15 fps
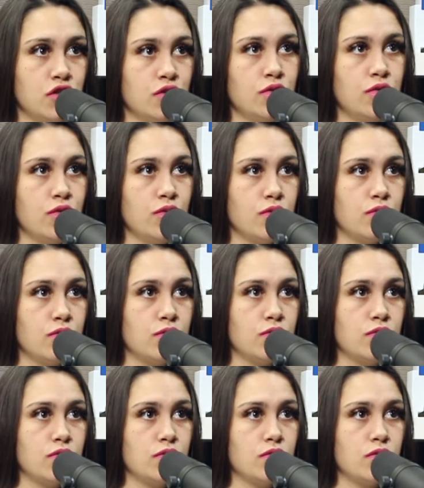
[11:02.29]
to
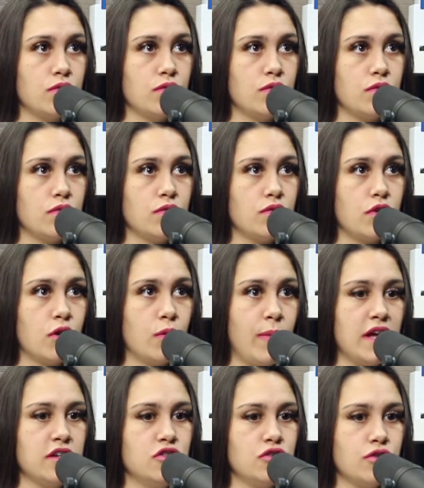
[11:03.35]
her
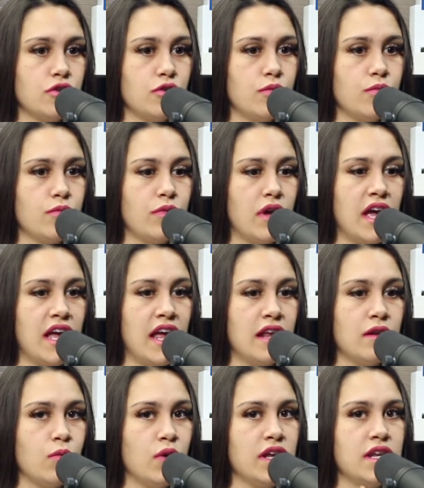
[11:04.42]
bedroom
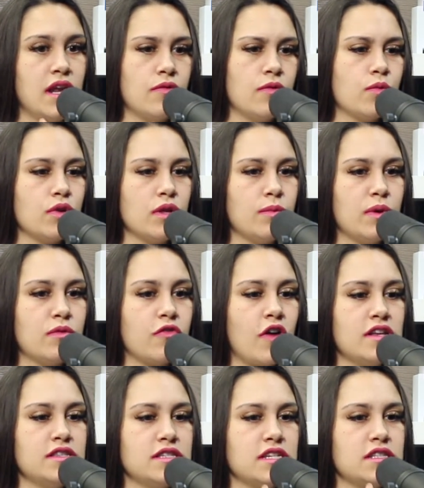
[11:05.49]
and we had never really been
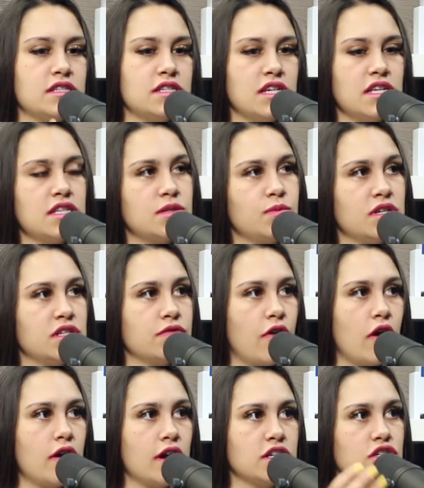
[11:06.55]
friends and seeing this piece of
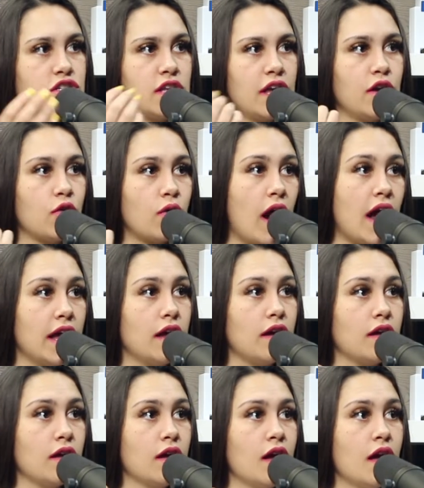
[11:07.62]
art and just like crying.
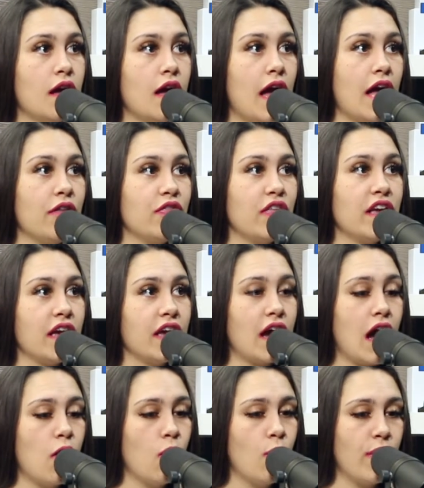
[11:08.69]
And
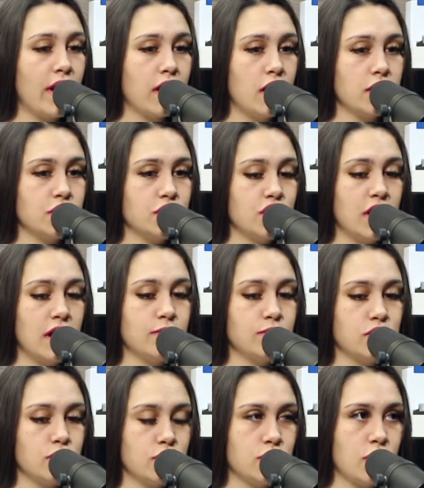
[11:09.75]
thinking, oh my gosh, Gia,
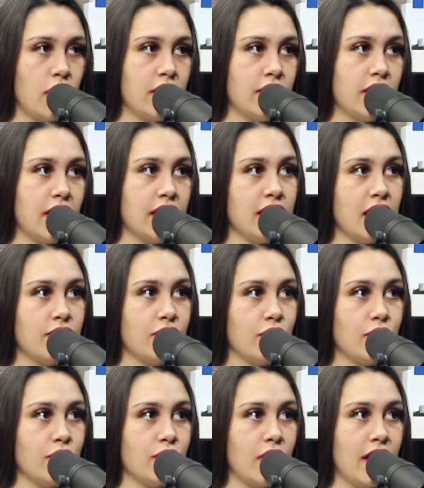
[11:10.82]
I'm so sorry that I
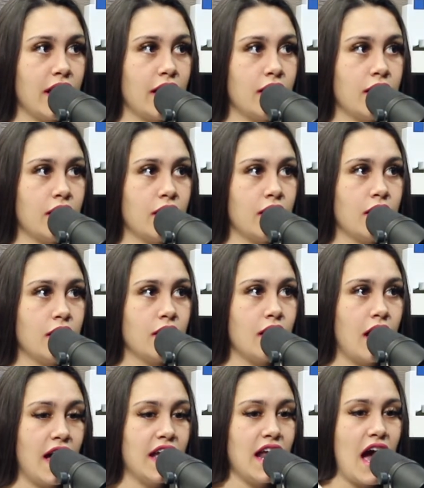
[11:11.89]
never
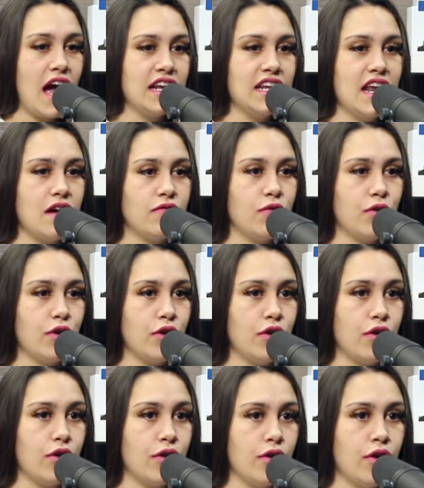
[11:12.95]
I
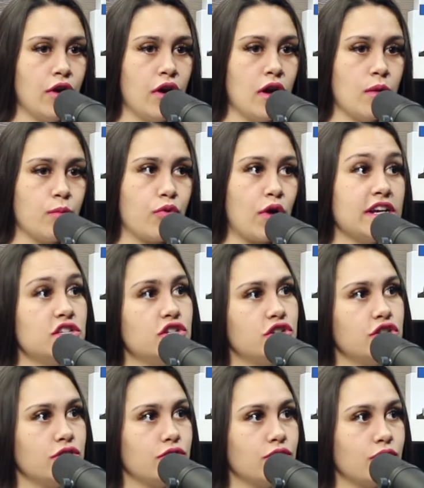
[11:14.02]
never
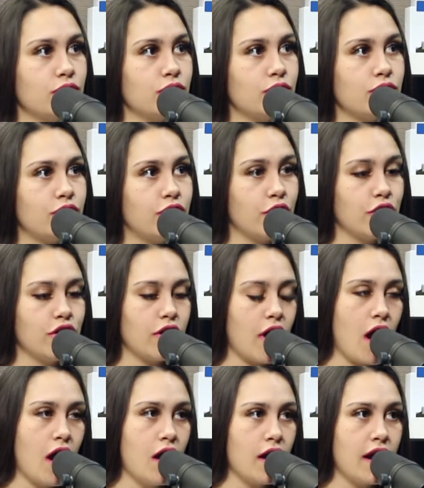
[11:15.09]
praised you for
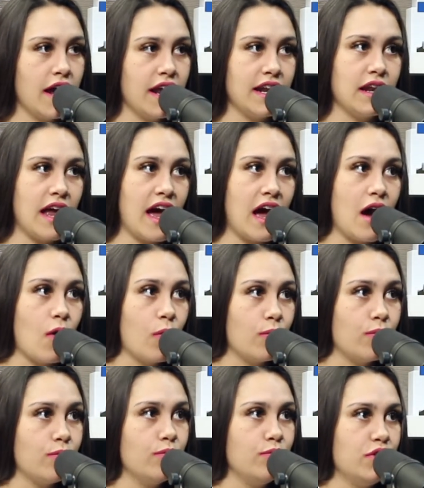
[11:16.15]
your art and how
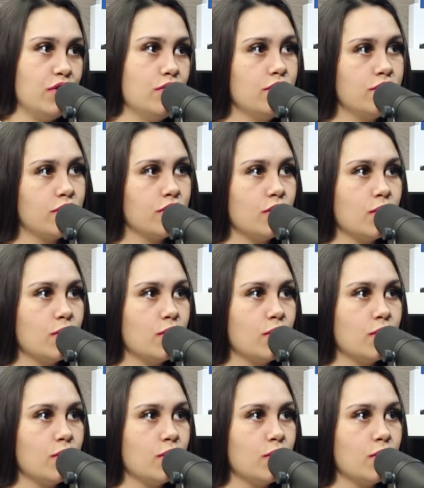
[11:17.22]
beautiful